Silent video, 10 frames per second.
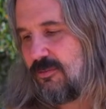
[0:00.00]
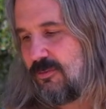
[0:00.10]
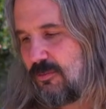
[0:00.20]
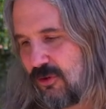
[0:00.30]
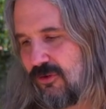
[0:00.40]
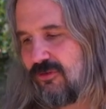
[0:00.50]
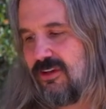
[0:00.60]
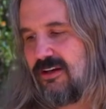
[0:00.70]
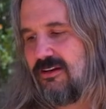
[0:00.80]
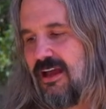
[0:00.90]

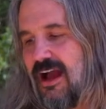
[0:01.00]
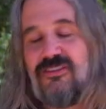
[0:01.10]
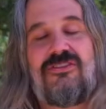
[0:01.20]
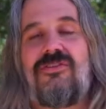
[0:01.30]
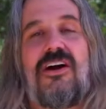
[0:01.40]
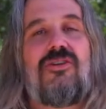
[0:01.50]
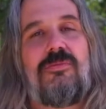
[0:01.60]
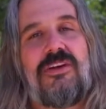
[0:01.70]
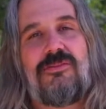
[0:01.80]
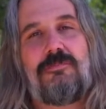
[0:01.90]
person. Ashtavakra
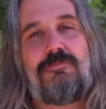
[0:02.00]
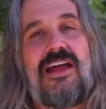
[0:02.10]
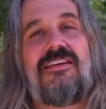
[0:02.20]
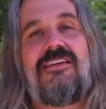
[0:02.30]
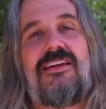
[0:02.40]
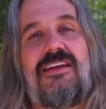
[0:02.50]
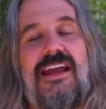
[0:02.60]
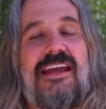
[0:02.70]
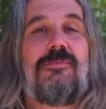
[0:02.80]
means bent in eight